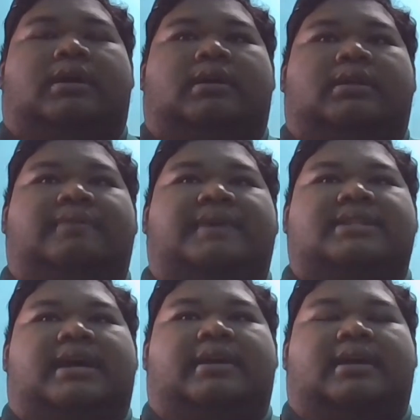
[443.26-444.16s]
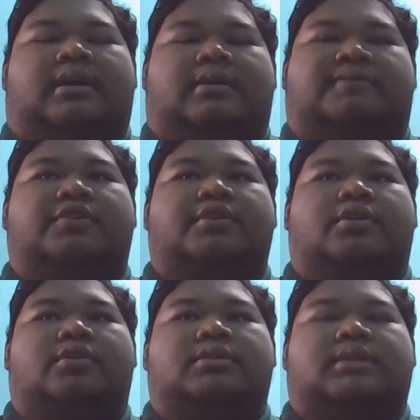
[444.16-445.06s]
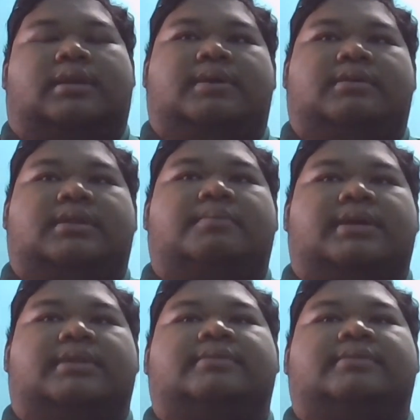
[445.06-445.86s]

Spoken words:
device like phone or tablet.